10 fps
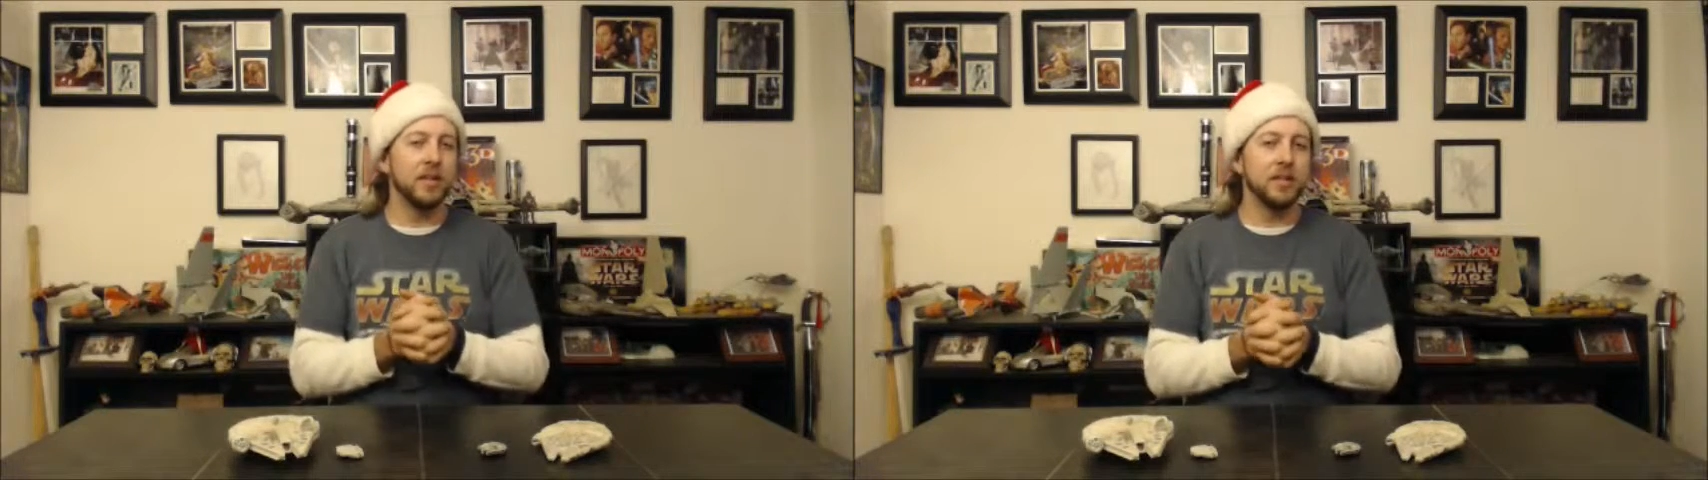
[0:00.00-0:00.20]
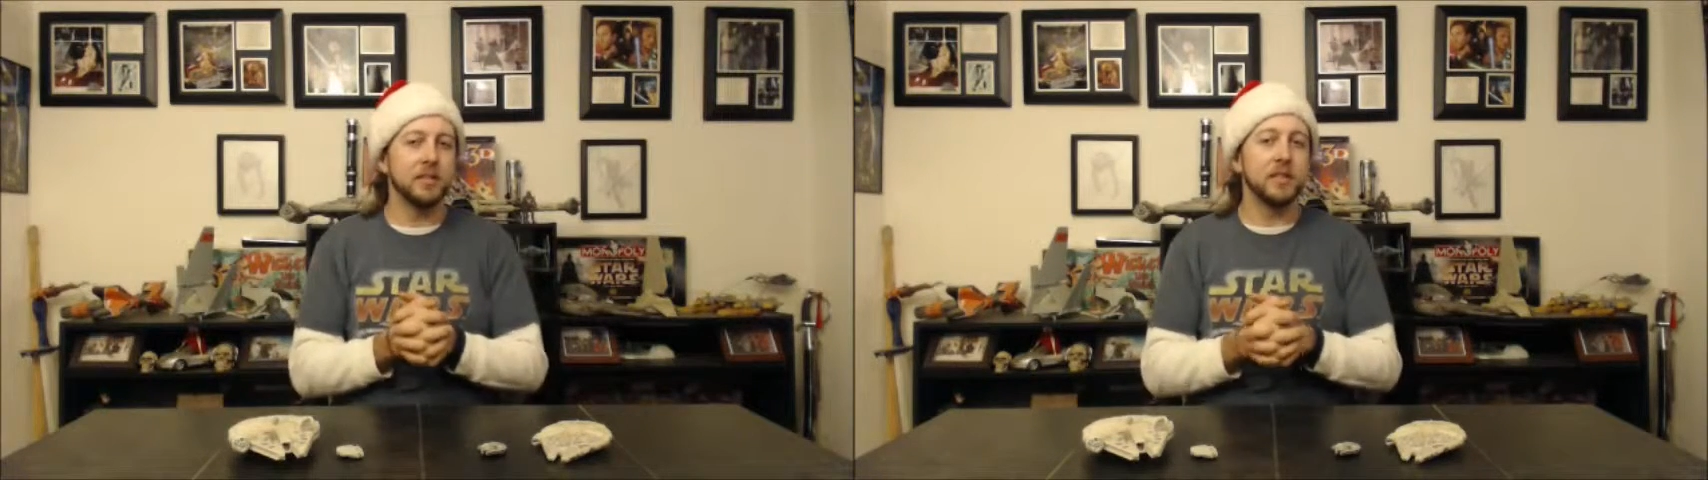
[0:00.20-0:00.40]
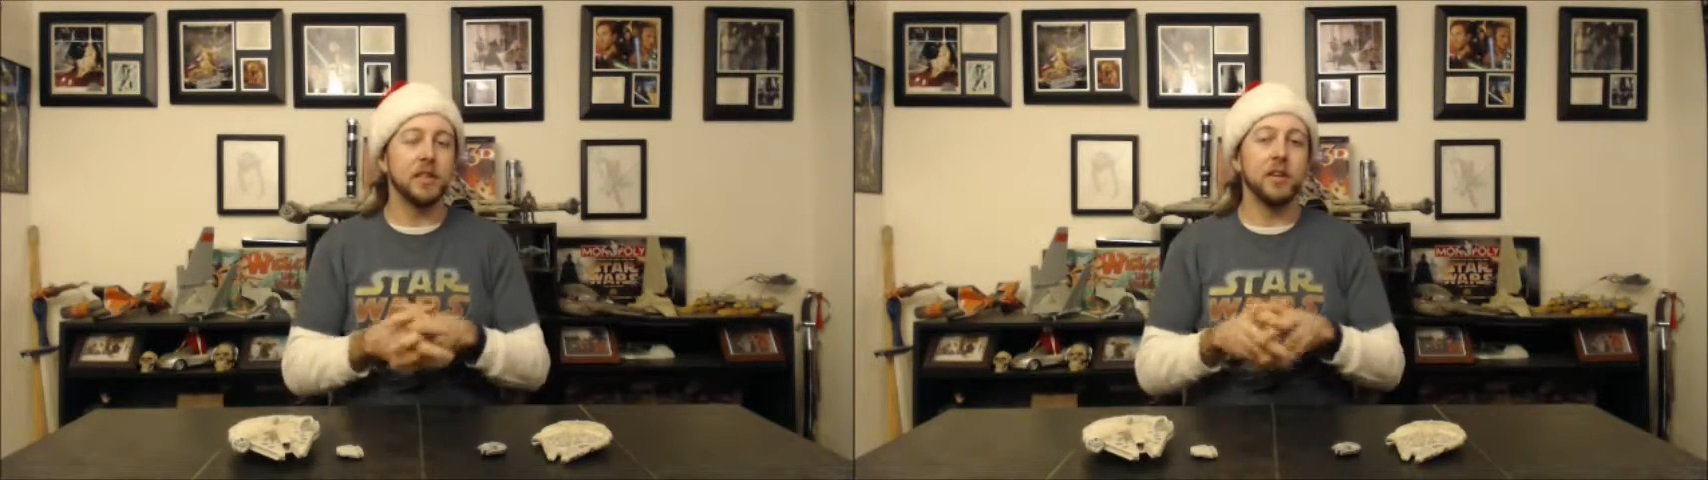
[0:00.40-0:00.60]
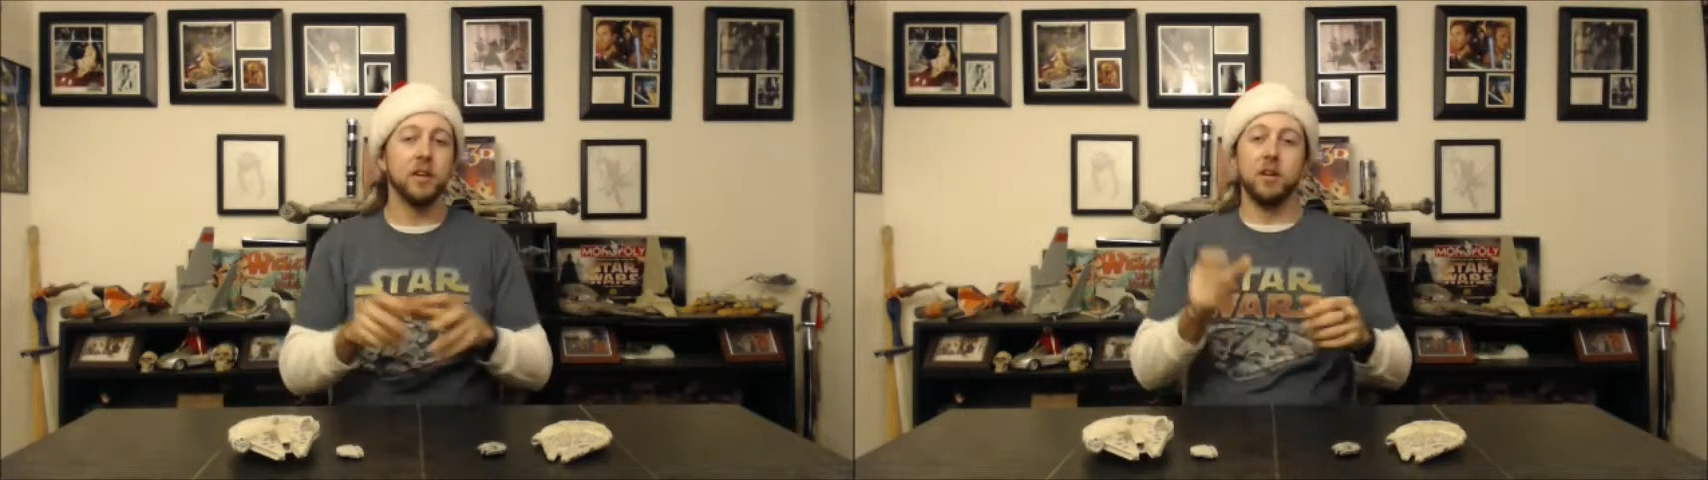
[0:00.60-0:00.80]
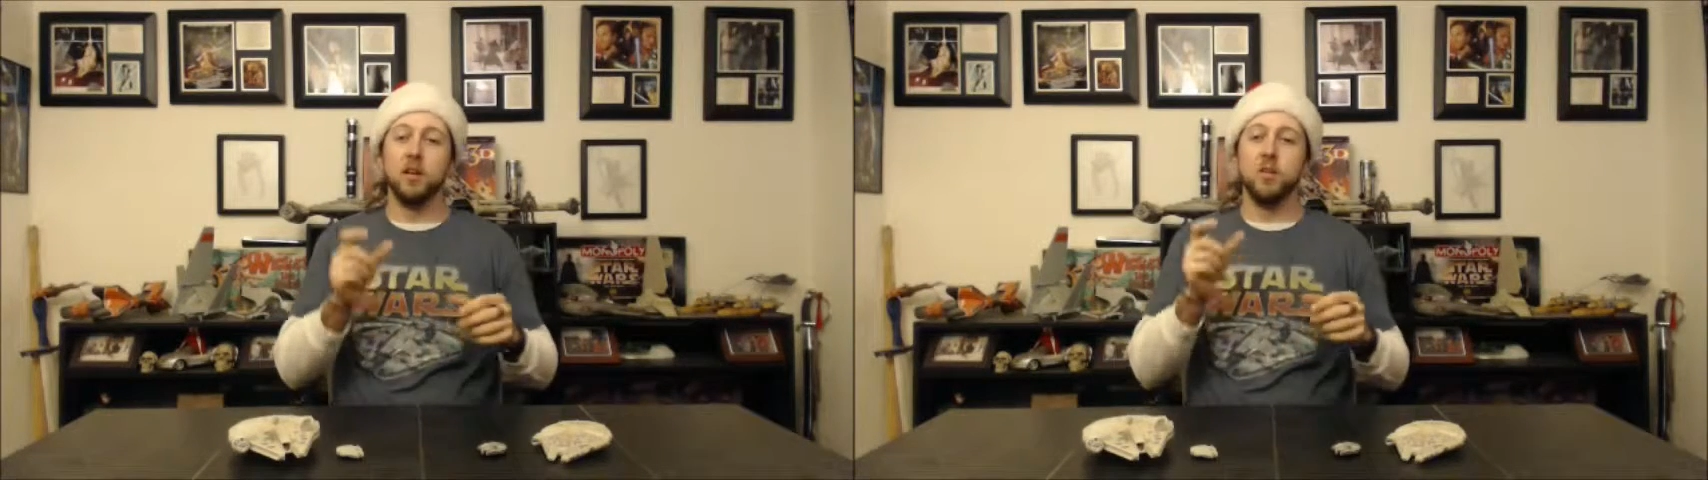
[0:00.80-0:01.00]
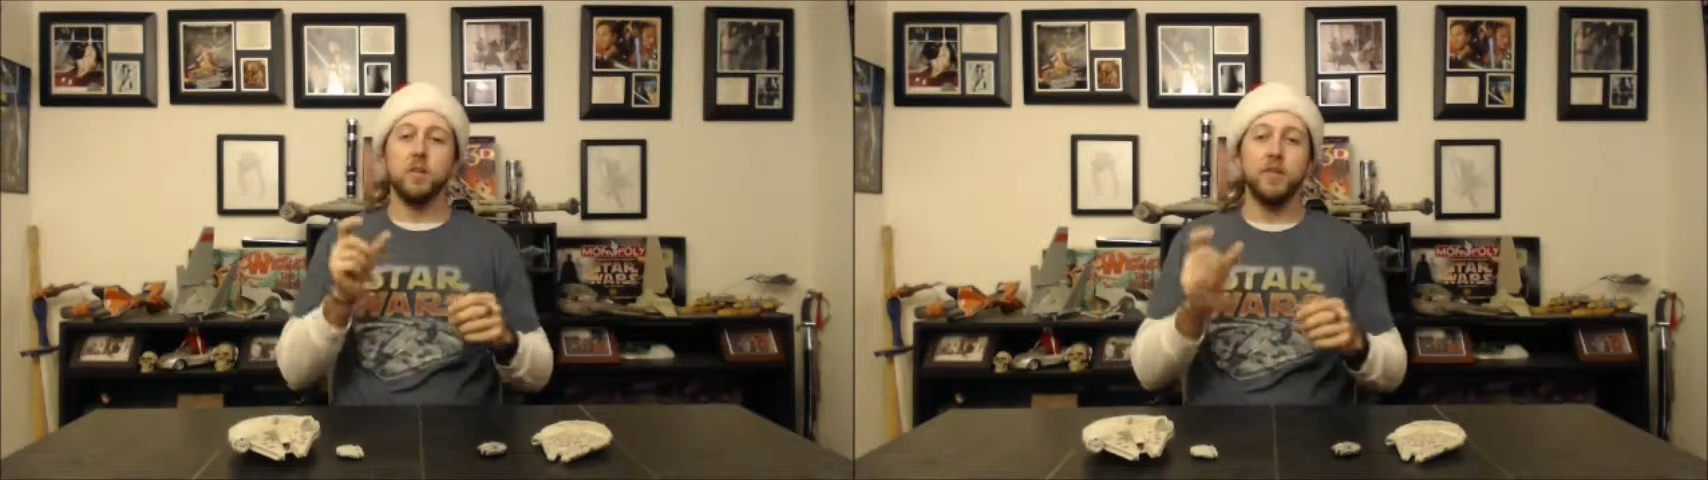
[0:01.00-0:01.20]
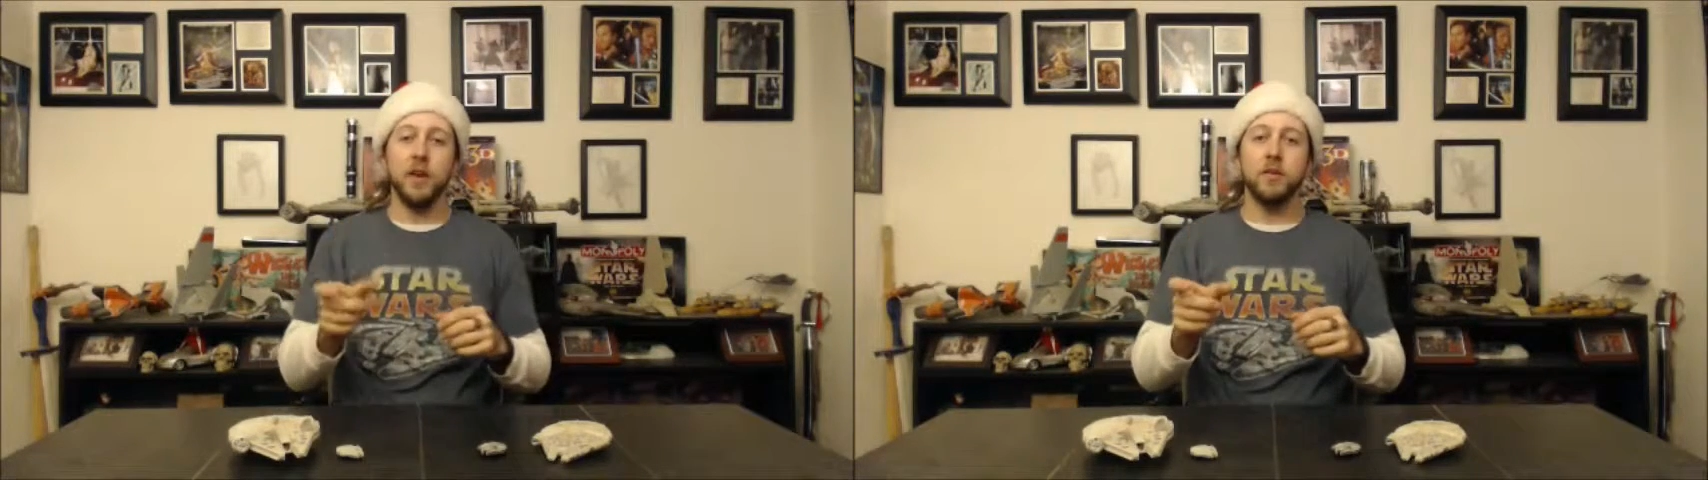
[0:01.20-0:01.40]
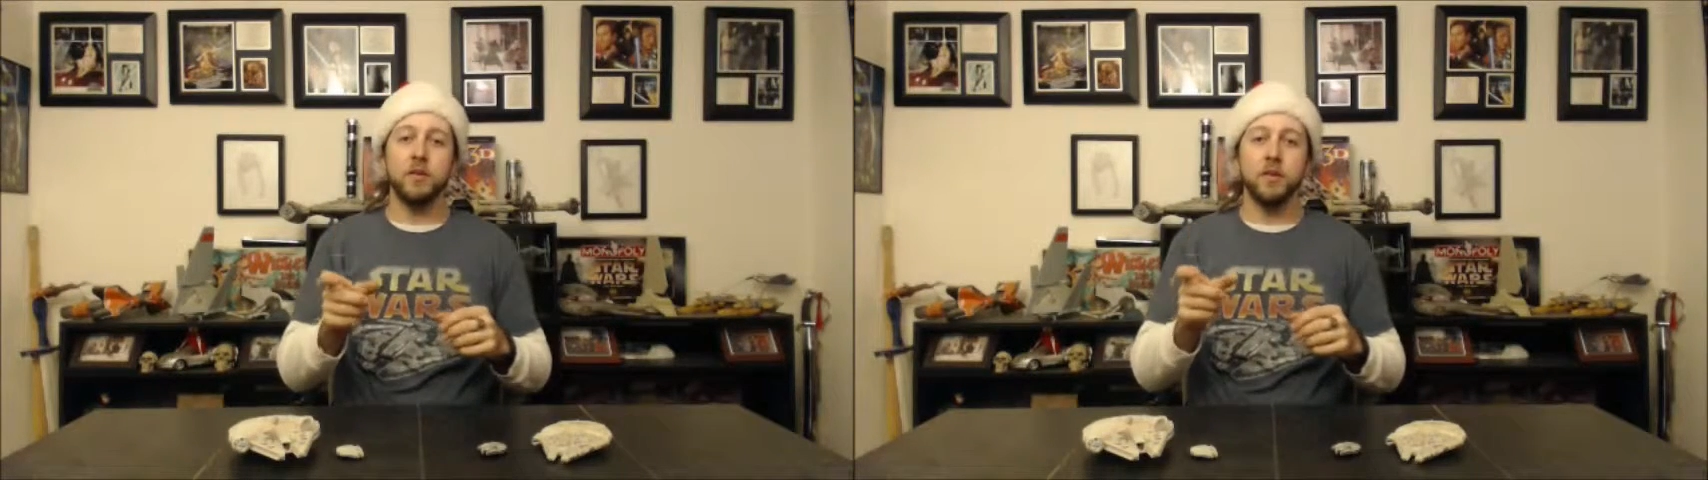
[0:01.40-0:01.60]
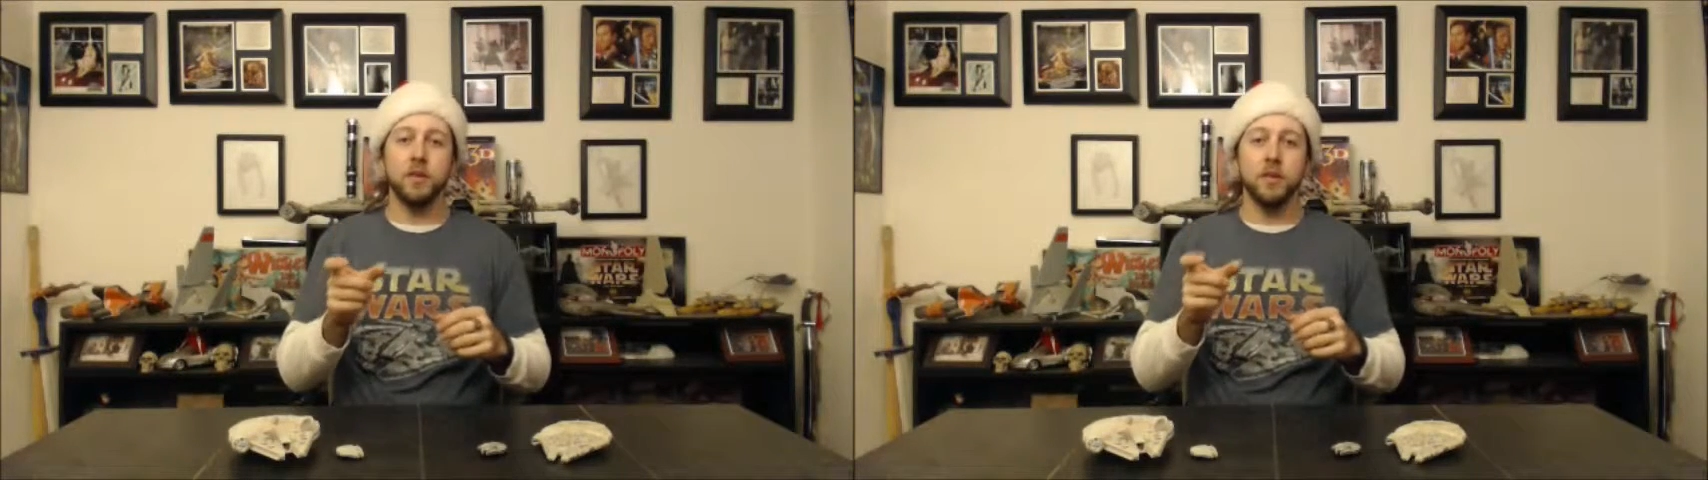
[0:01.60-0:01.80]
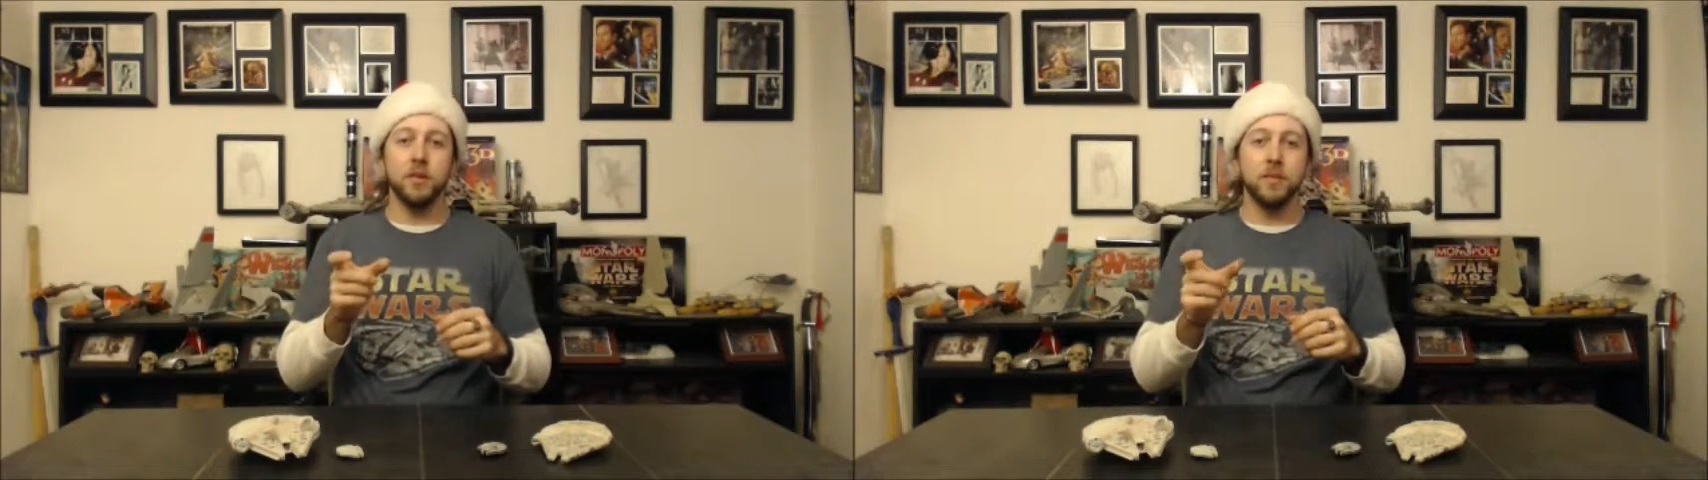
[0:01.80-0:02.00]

This is like, we found